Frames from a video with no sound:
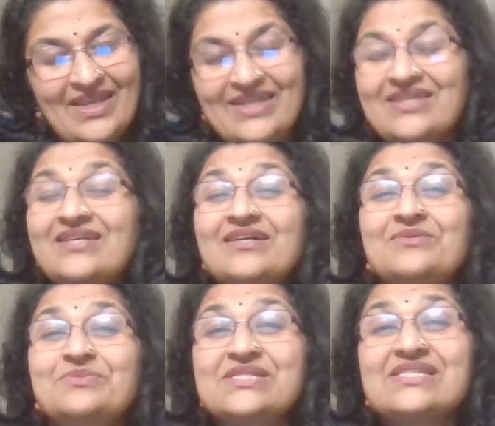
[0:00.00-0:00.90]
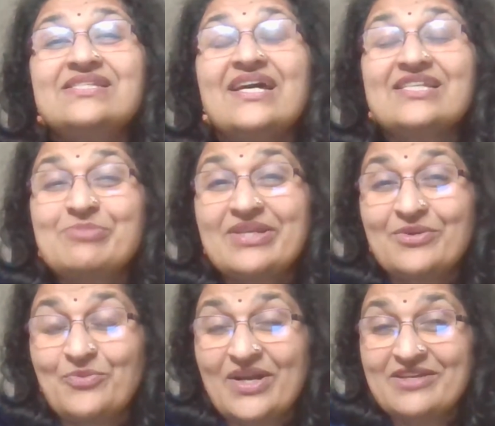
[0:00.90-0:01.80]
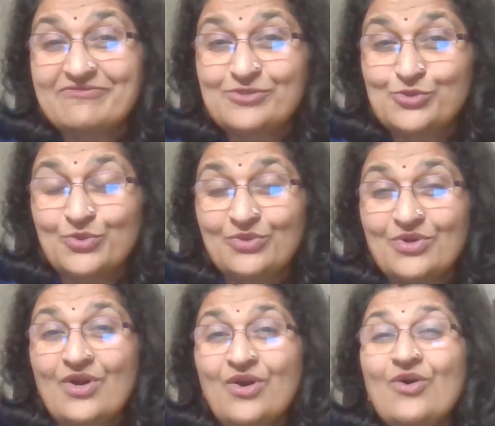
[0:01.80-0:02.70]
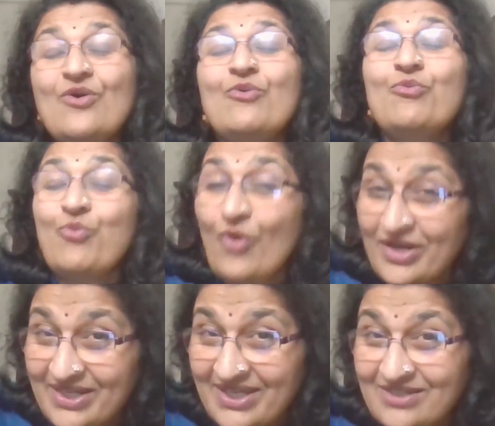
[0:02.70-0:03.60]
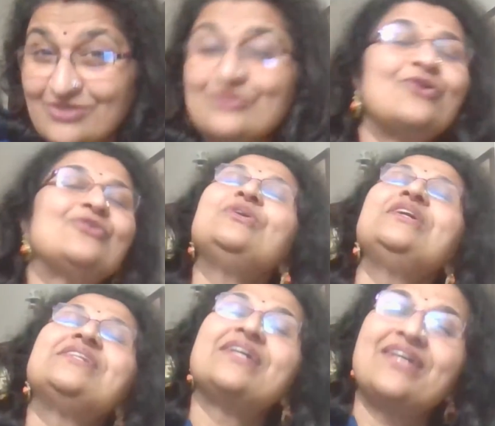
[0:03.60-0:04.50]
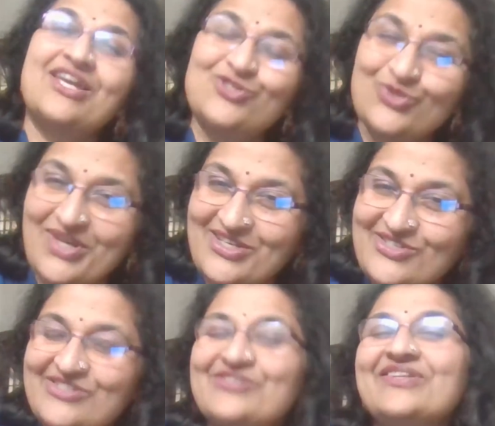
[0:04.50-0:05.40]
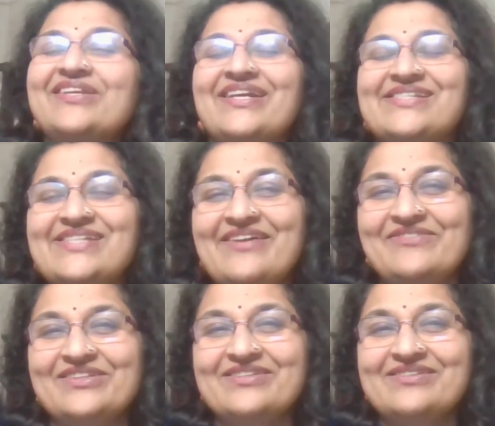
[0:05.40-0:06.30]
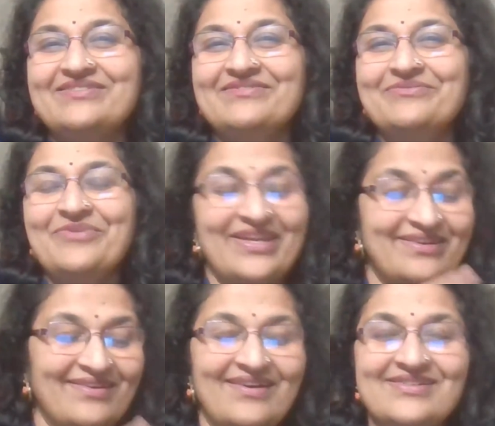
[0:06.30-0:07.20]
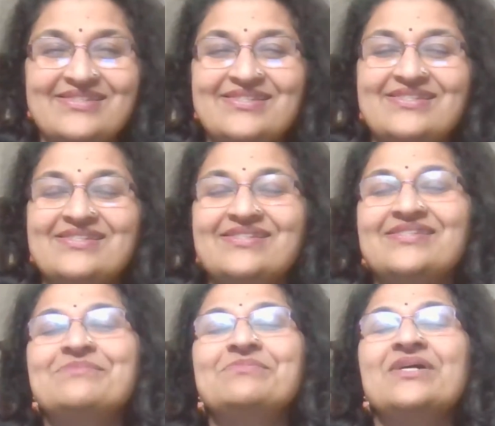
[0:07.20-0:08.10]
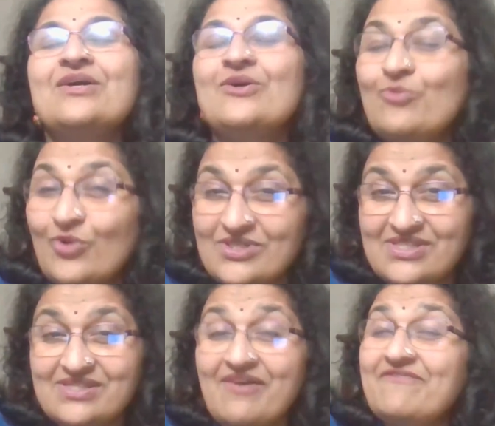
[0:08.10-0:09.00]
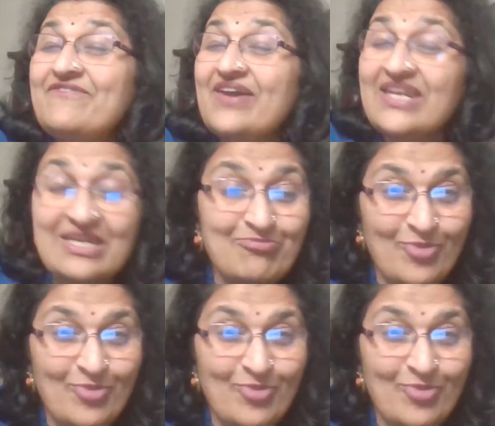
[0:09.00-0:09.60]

And here was this husband and wife duo, wanting to not only take education to the next level, where casteism was very